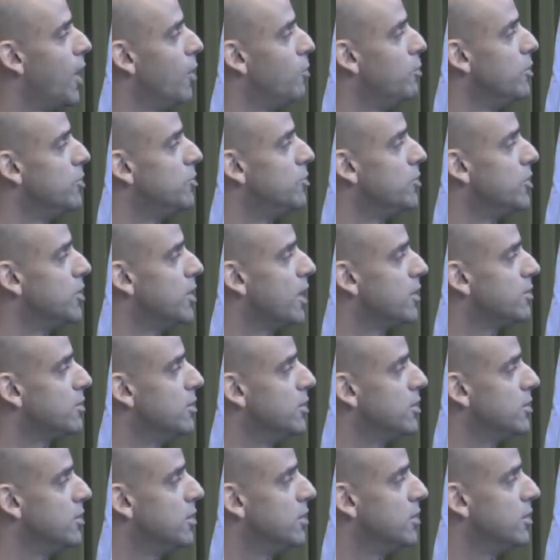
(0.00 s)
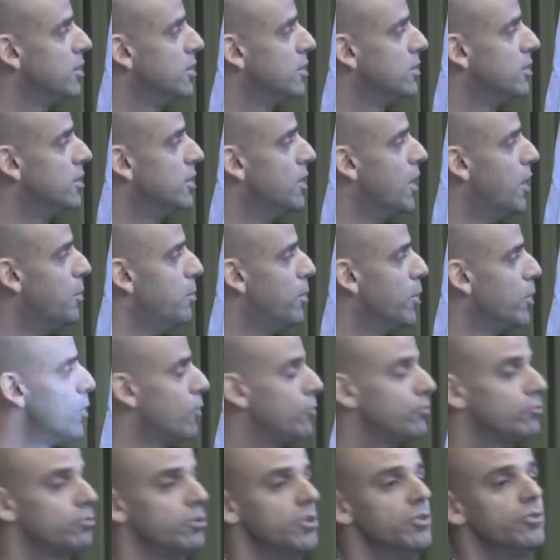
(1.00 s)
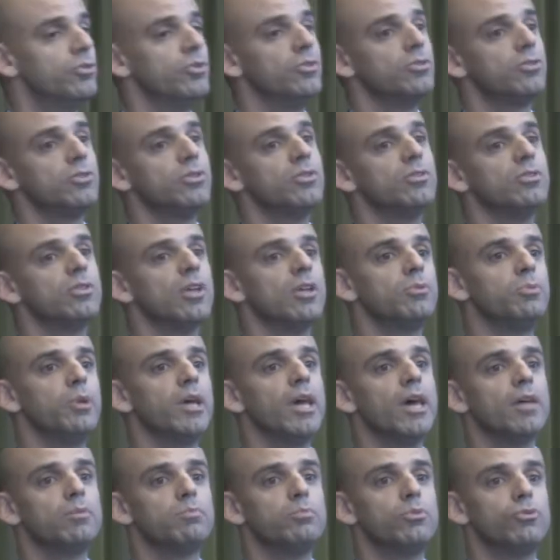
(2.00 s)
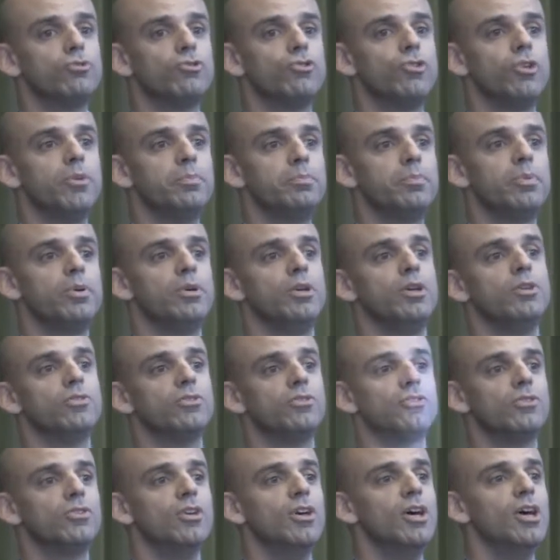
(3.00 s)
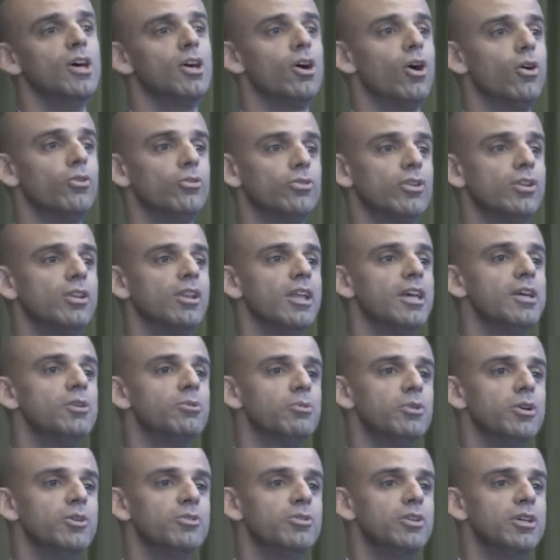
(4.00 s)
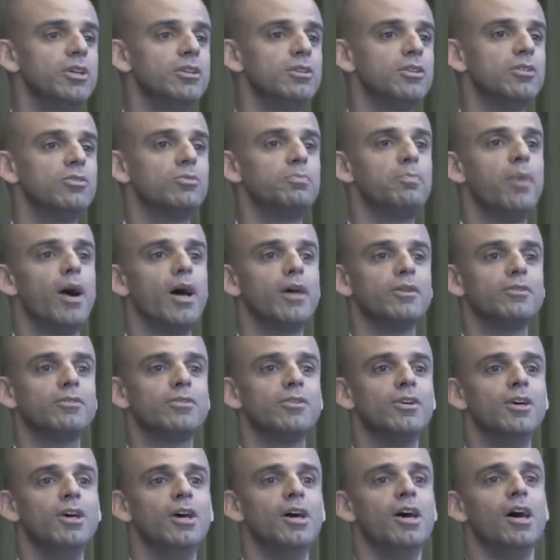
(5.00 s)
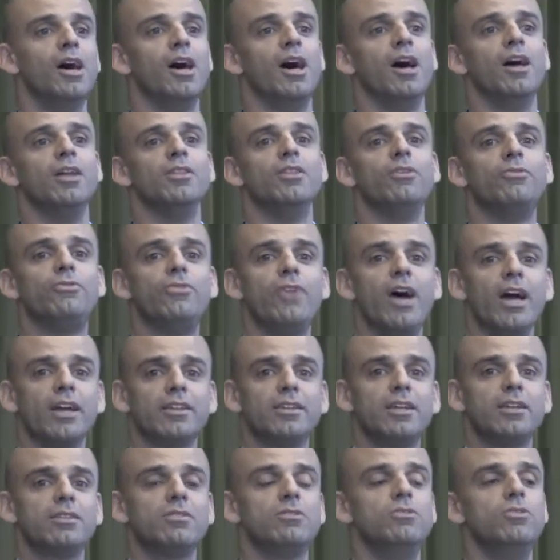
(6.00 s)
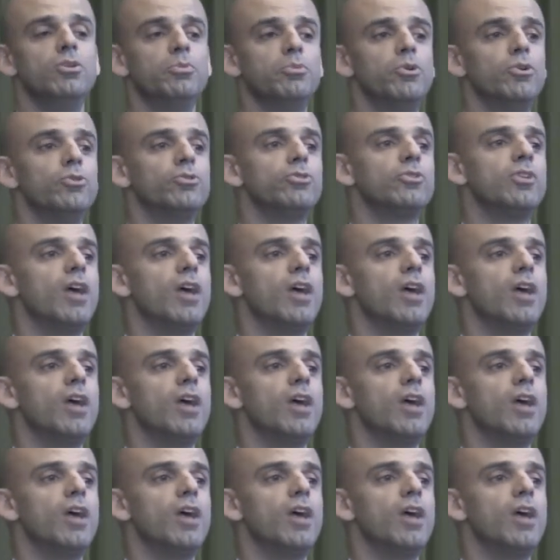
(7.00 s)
we see that the number of transistors that we get per chip is constantly increasing, despite the fact that numerous